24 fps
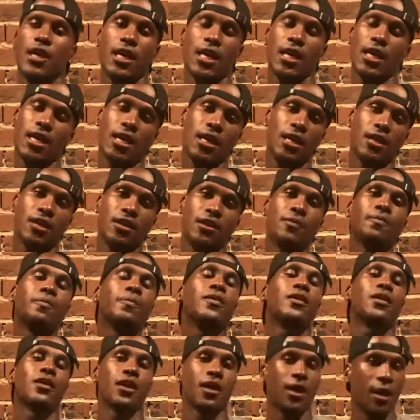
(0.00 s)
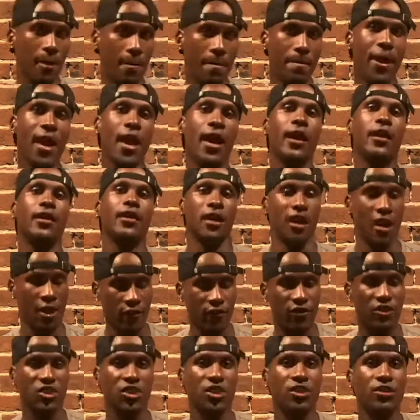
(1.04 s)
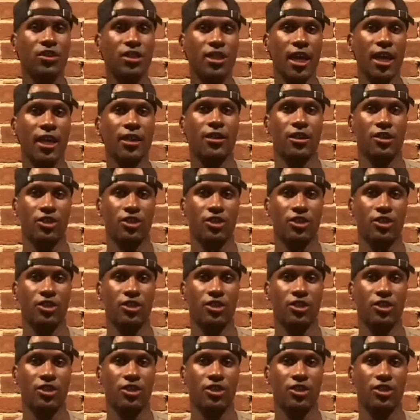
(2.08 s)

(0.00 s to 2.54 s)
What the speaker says: And come back every single day.